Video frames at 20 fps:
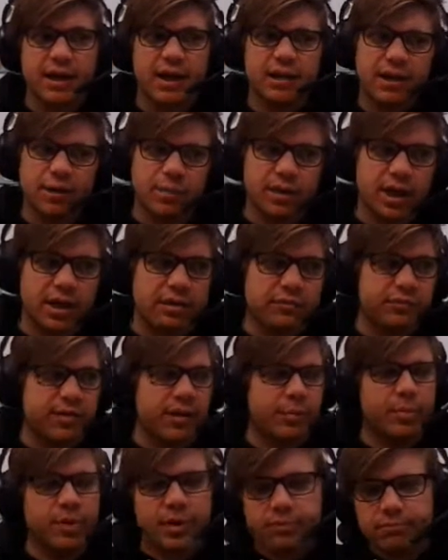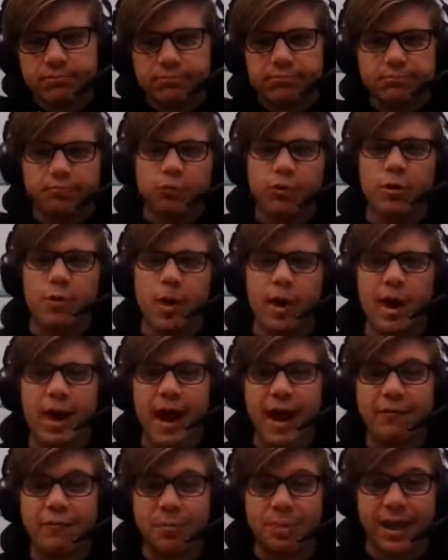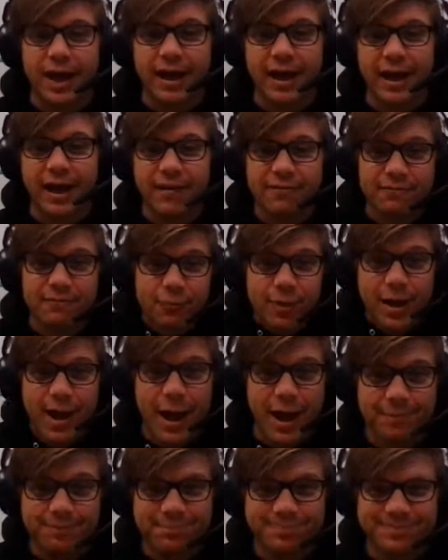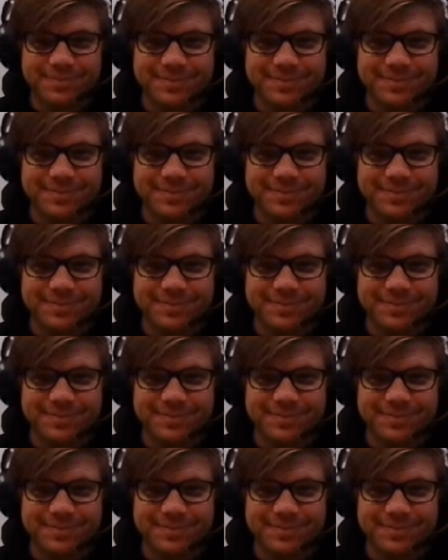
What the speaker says: Not that we got in a fight, but we wanted to have a black eye. Why not?